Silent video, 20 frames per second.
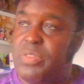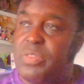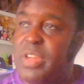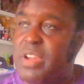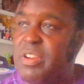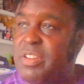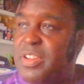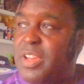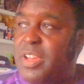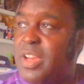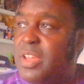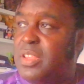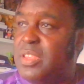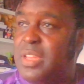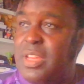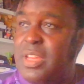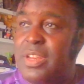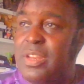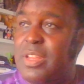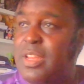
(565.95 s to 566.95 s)
Eric Dier
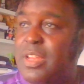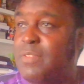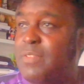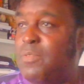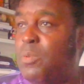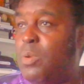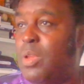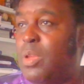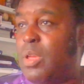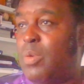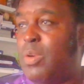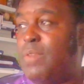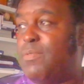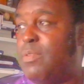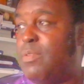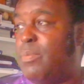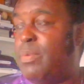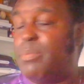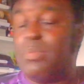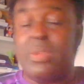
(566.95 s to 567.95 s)
then, and then they're falling away
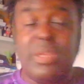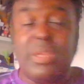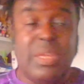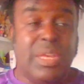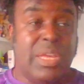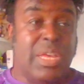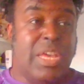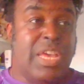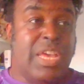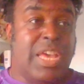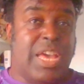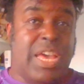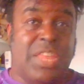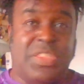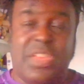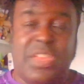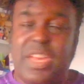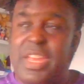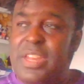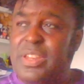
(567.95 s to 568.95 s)
from him.
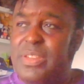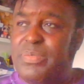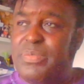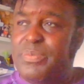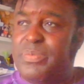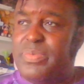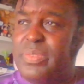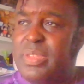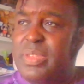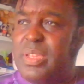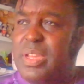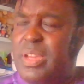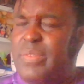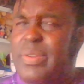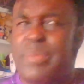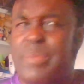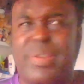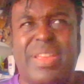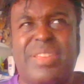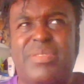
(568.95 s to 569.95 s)
And then I
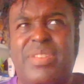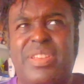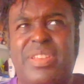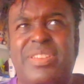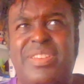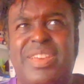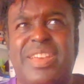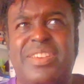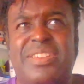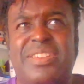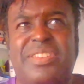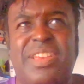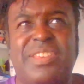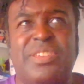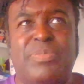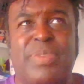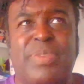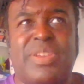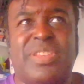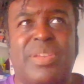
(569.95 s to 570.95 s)
might be getting the
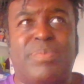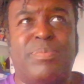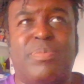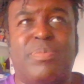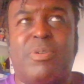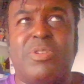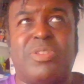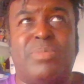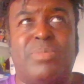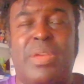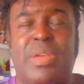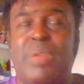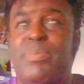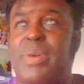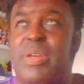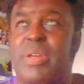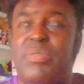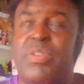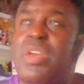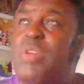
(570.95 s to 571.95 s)
season mixed up, possibly,
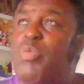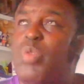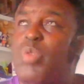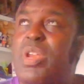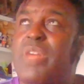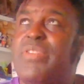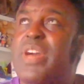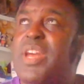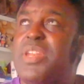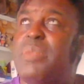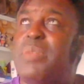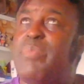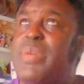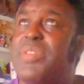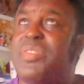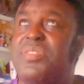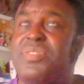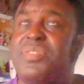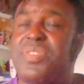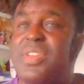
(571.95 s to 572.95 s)
but we never had the
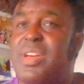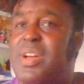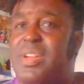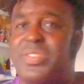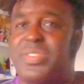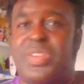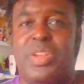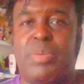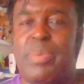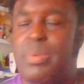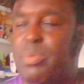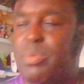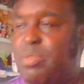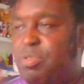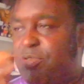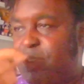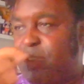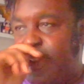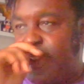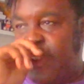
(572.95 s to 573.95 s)
best of starts. I know people
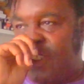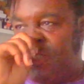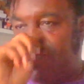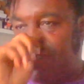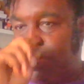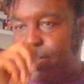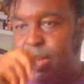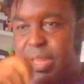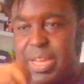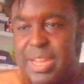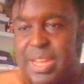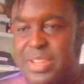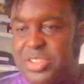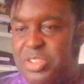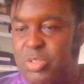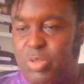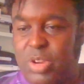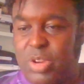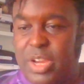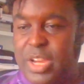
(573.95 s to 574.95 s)
will try to attribute that
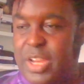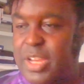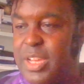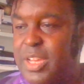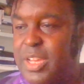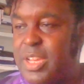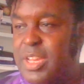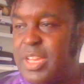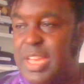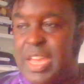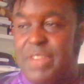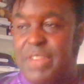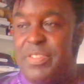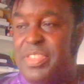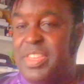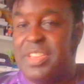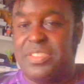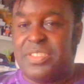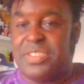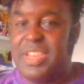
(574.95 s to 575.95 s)
to
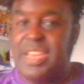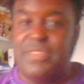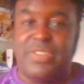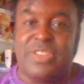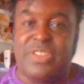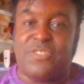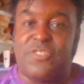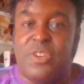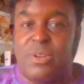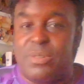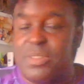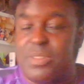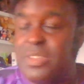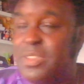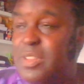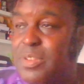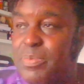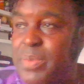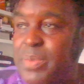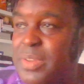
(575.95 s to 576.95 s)
everything's Levy's fault,
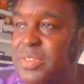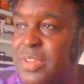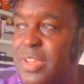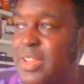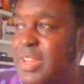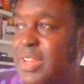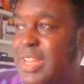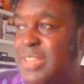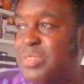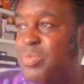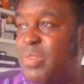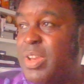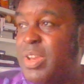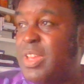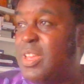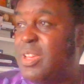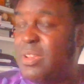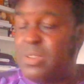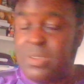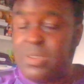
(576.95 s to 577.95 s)
isn't it? But that's the way
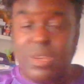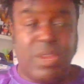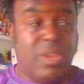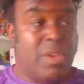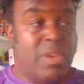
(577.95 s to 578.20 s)
it is.